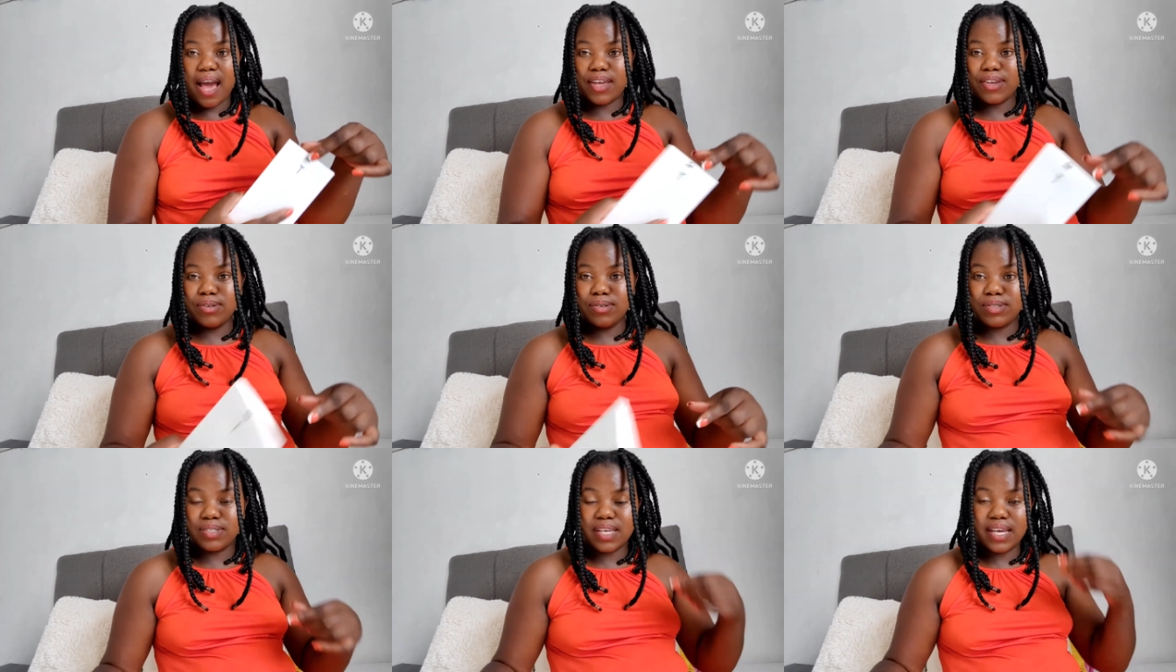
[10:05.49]

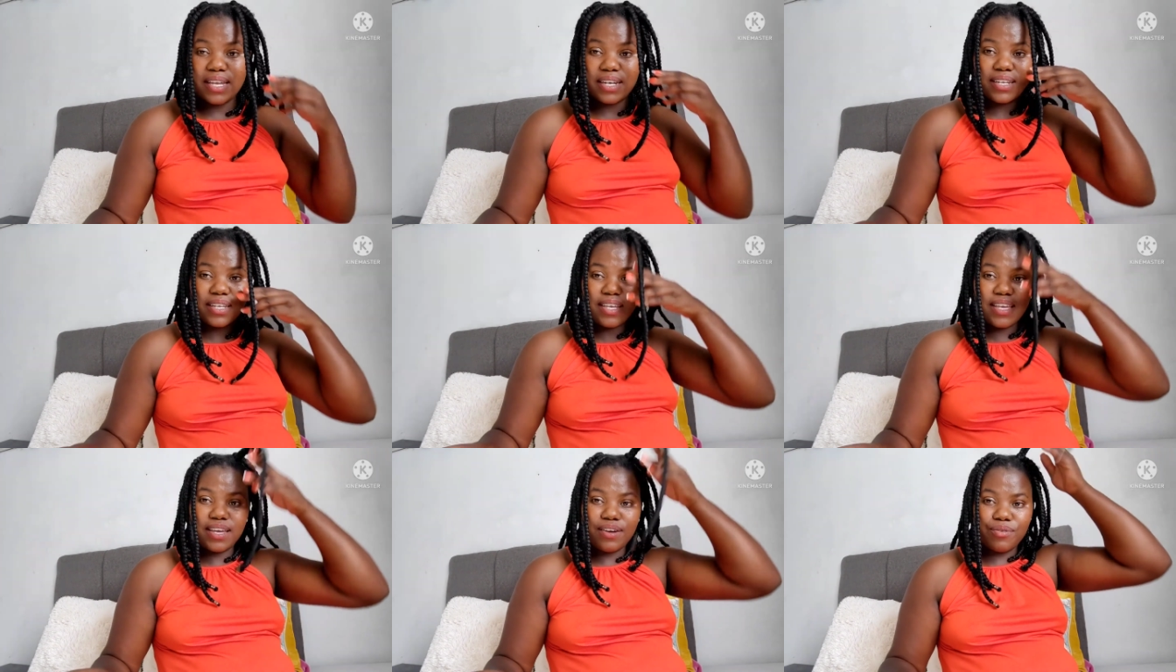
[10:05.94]
I use
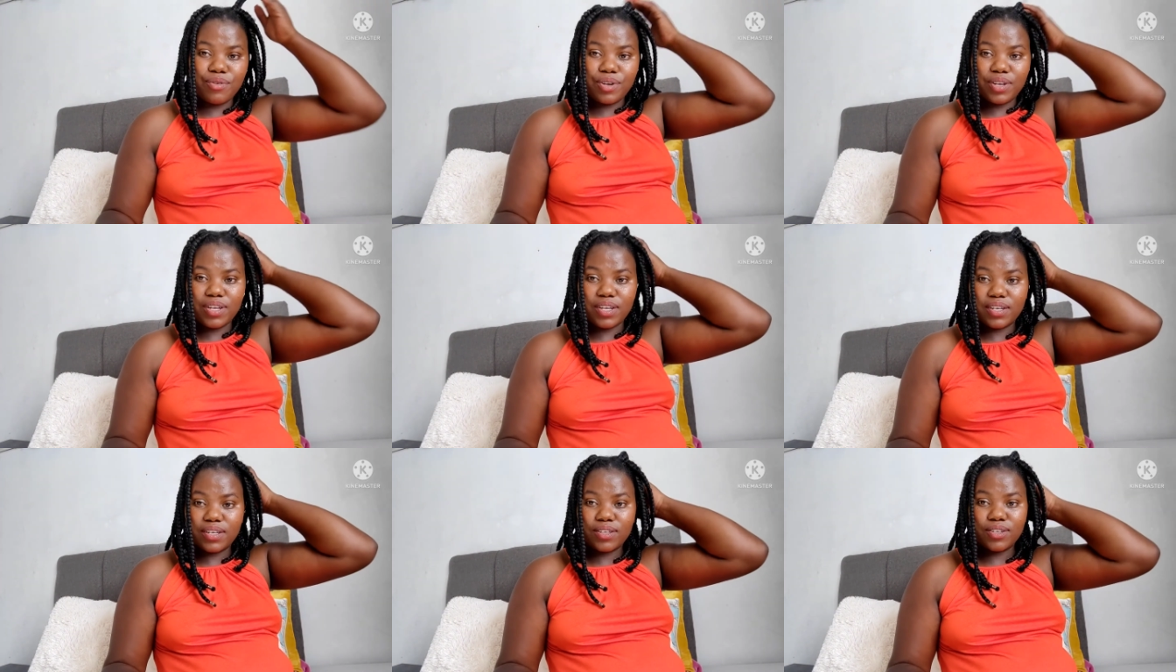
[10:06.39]
an
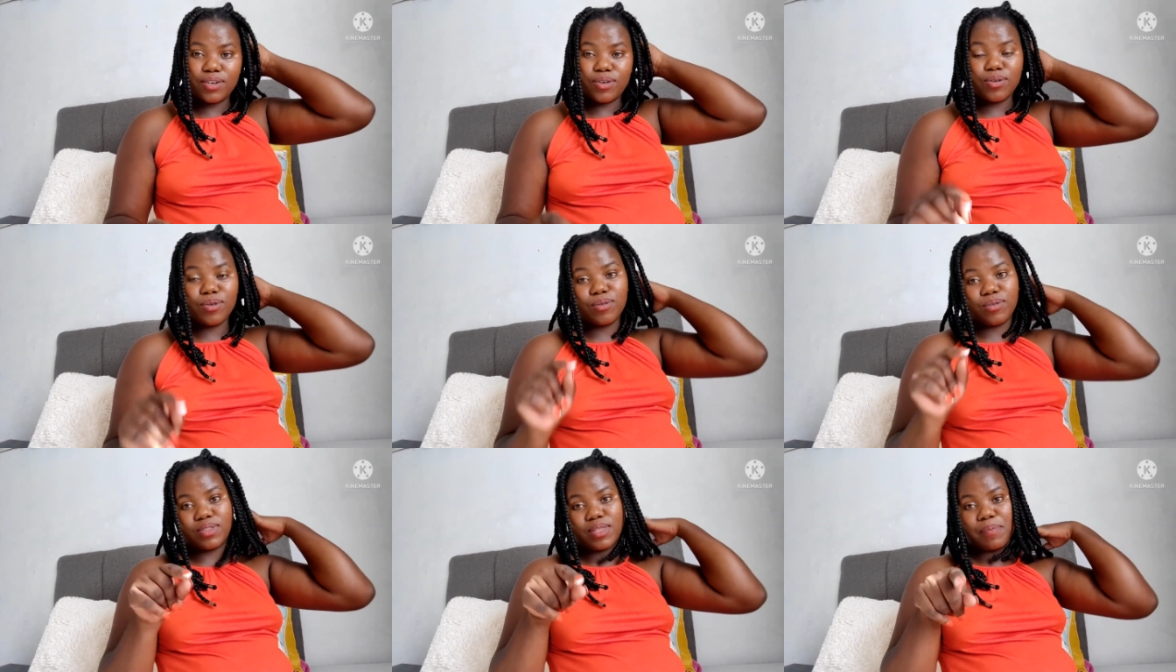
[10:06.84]
earring,
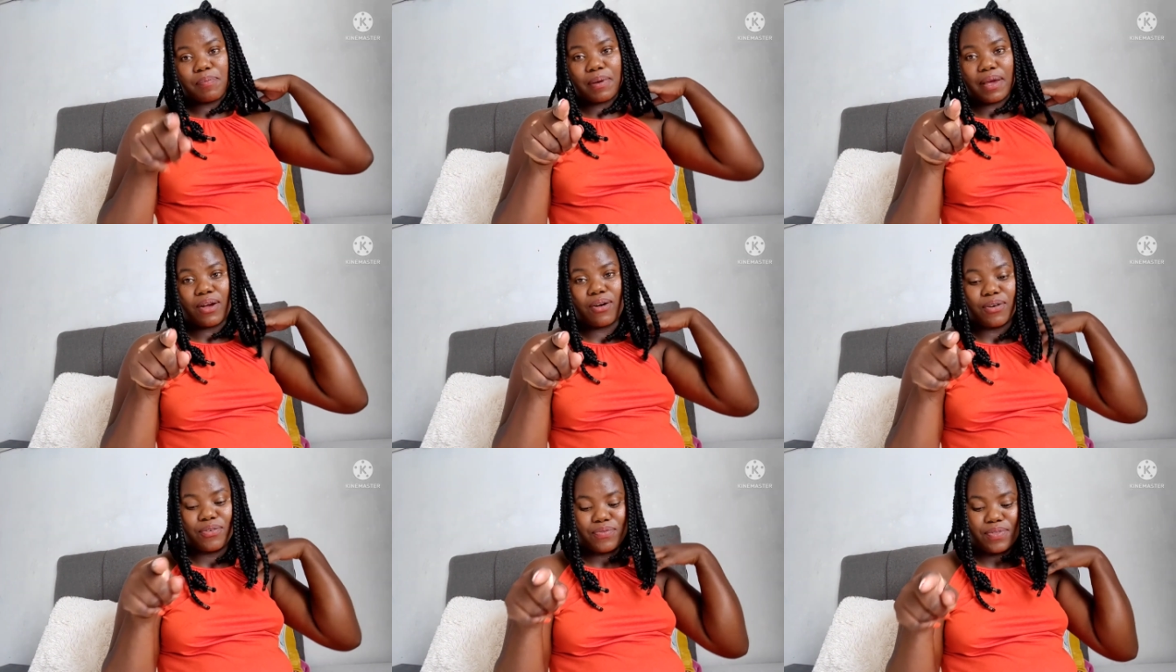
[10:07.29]
you know, the
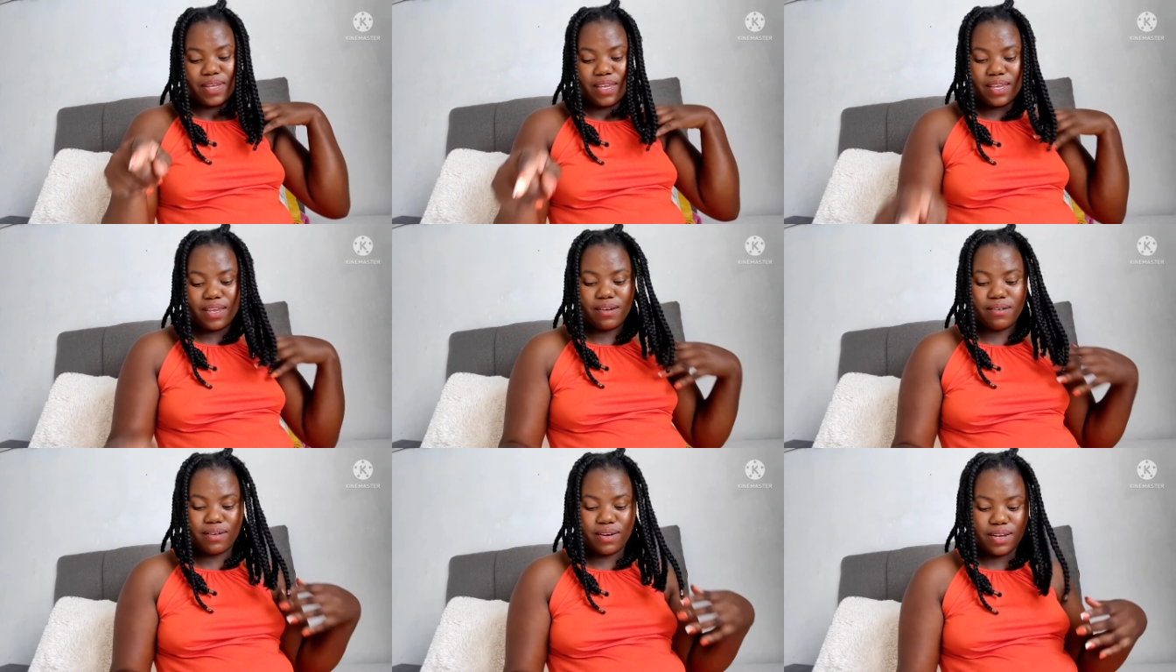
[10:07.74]
back of
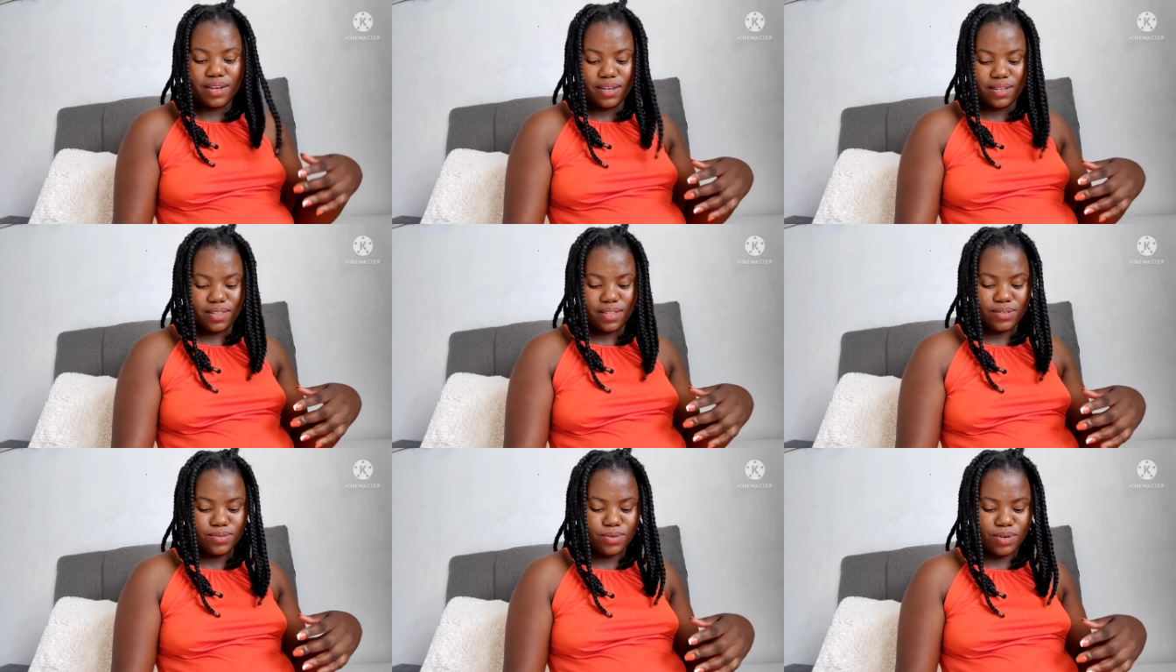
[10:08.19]
the
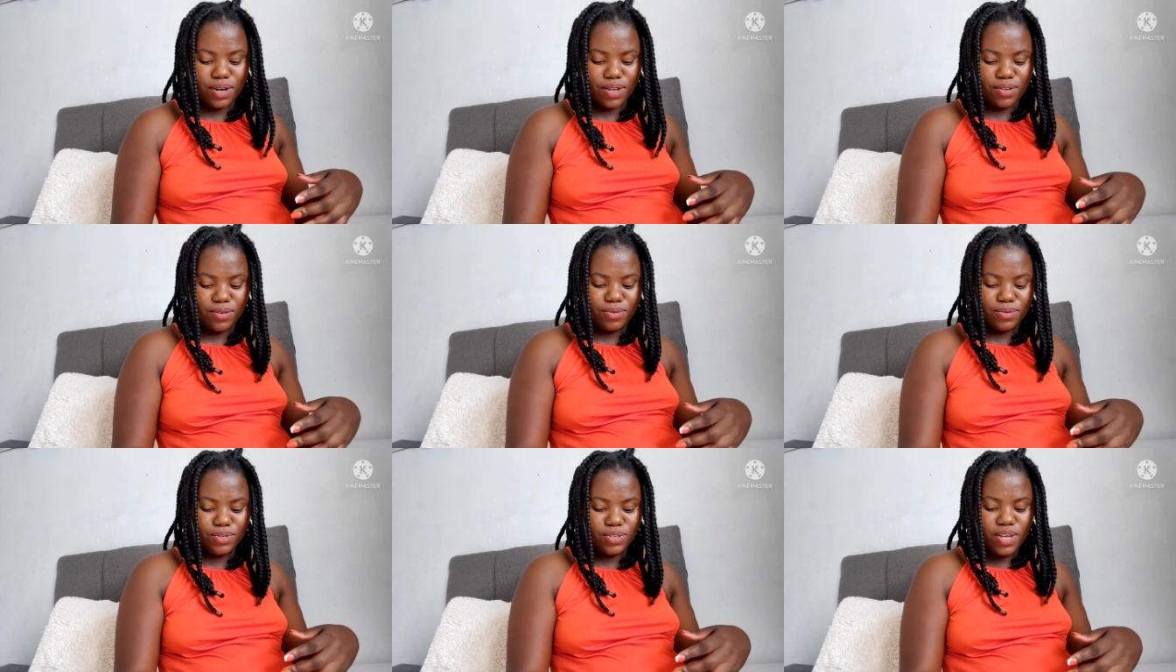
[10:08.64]
earring. That's
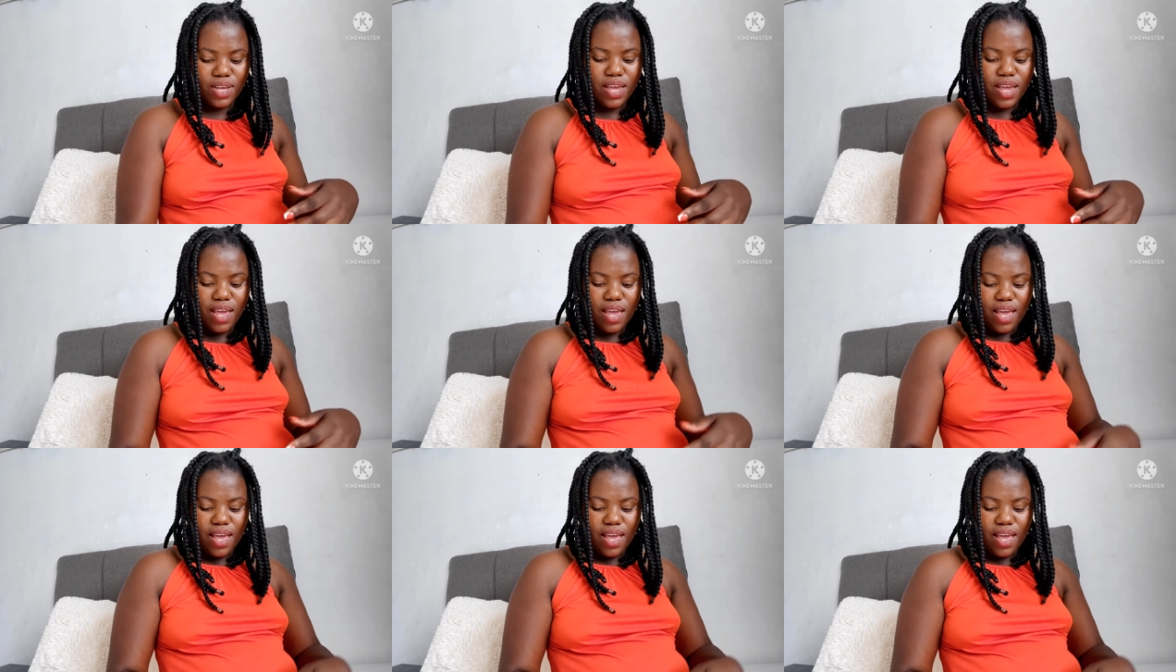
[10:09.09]
what I use.